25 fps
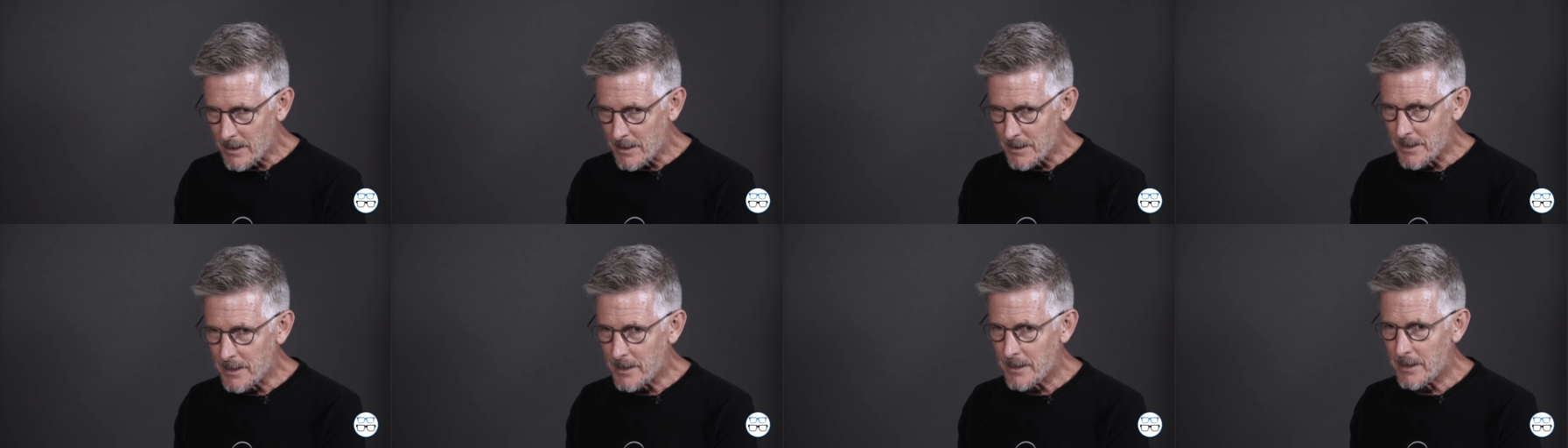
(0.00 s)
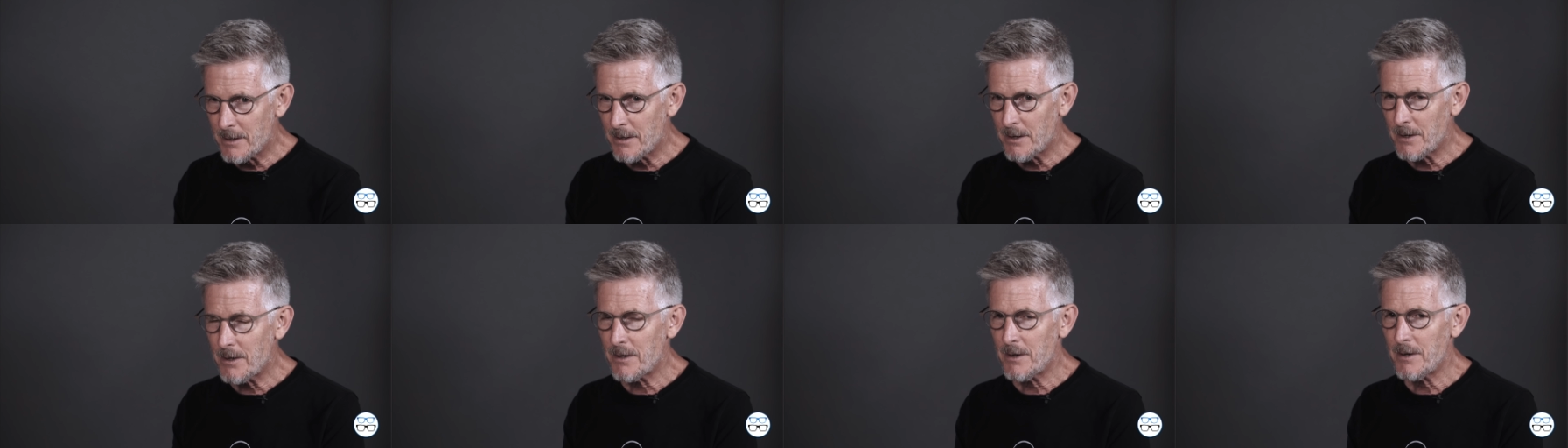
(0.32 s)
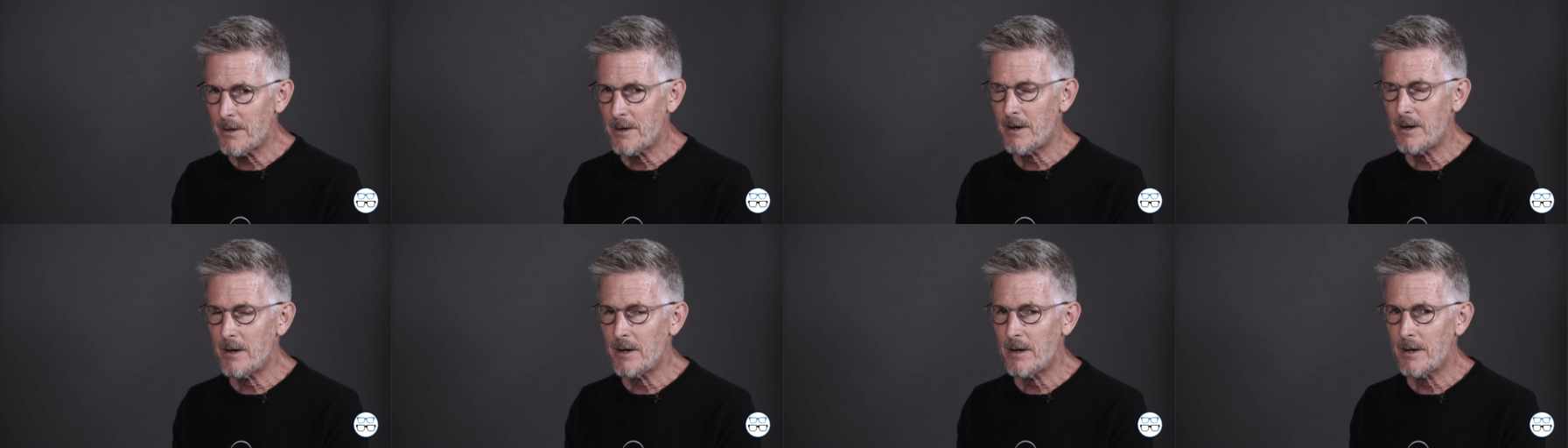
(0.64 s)

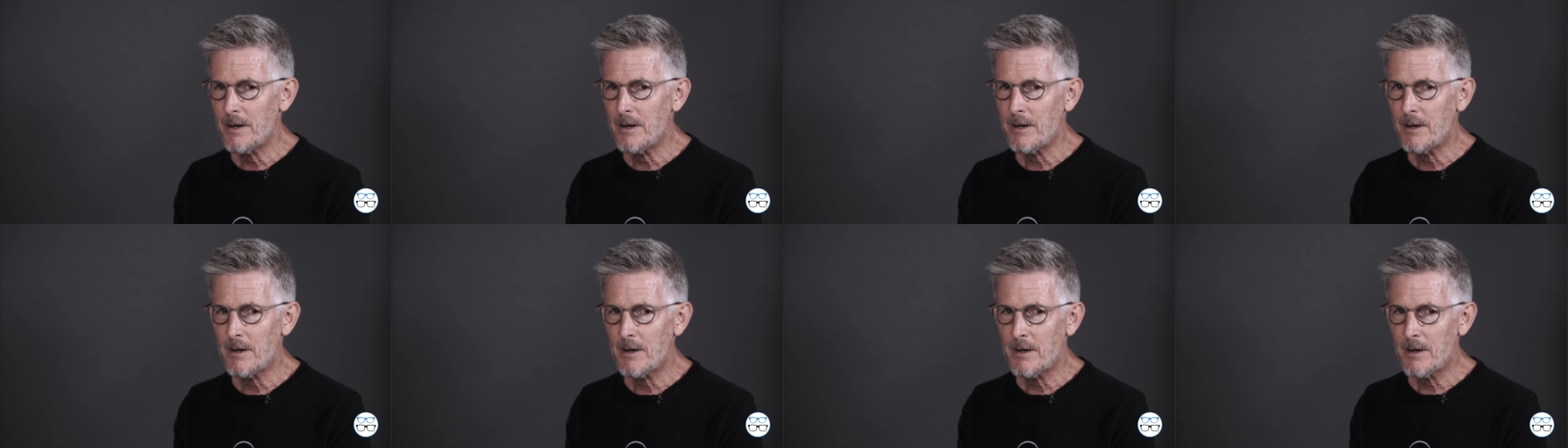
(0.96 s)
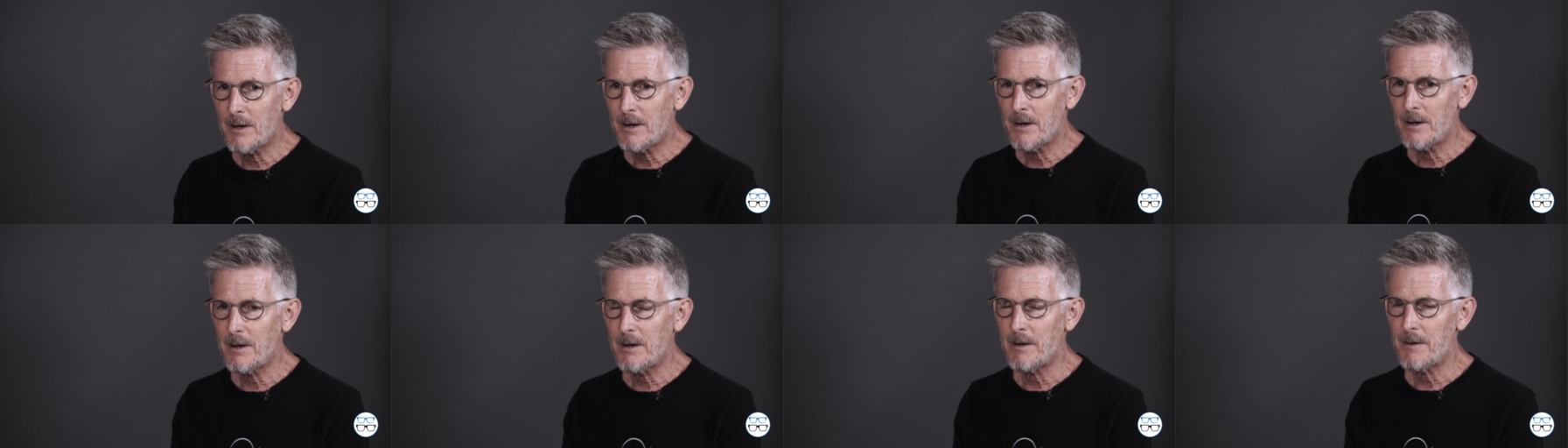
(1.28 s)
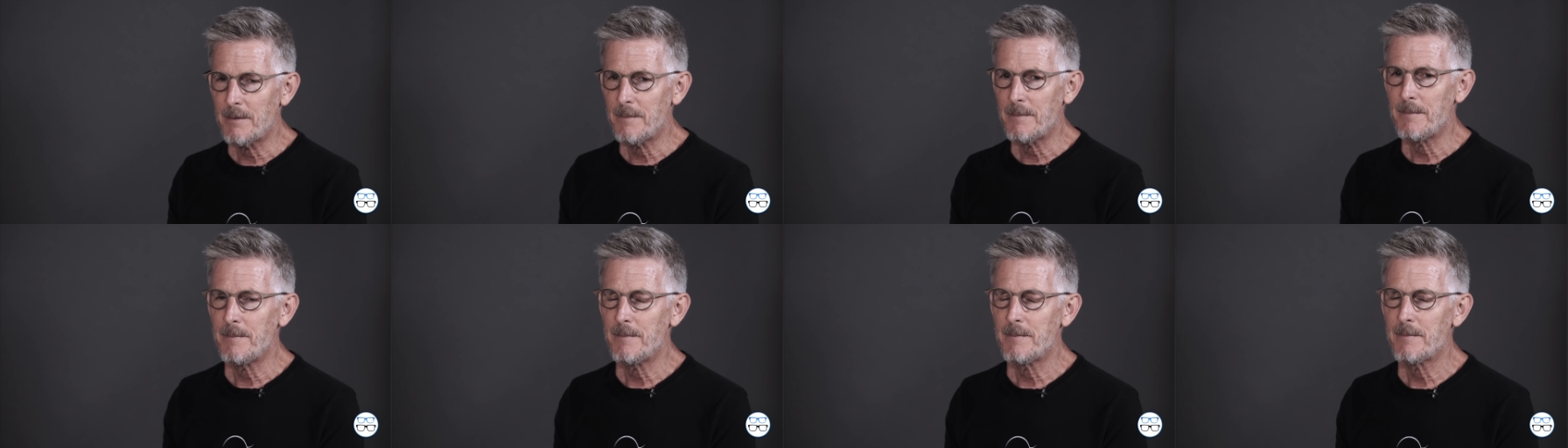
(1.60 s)
there
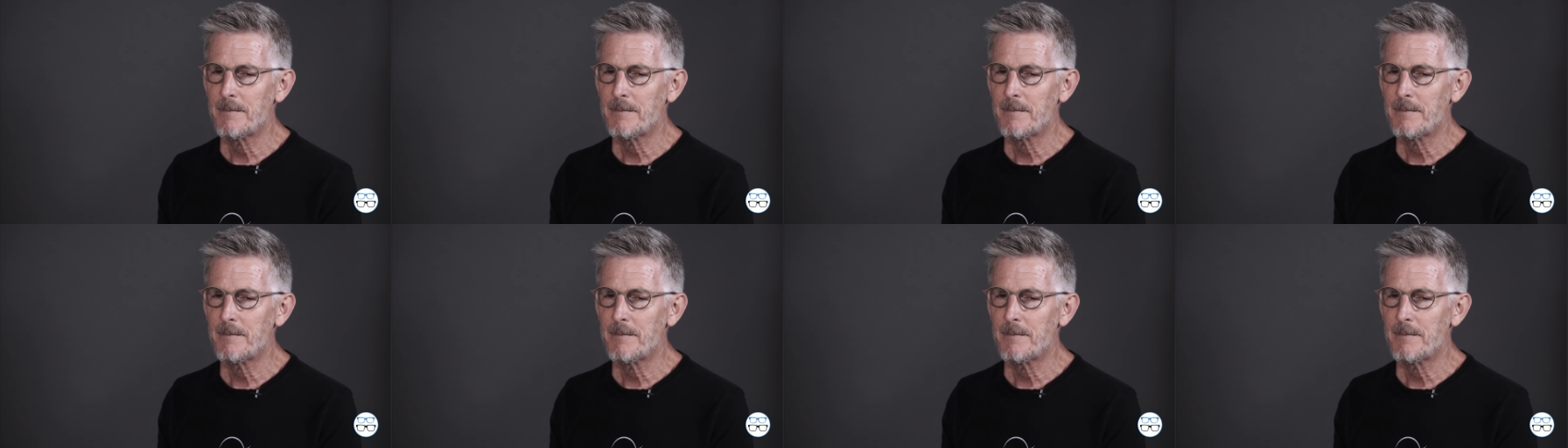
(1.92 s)
are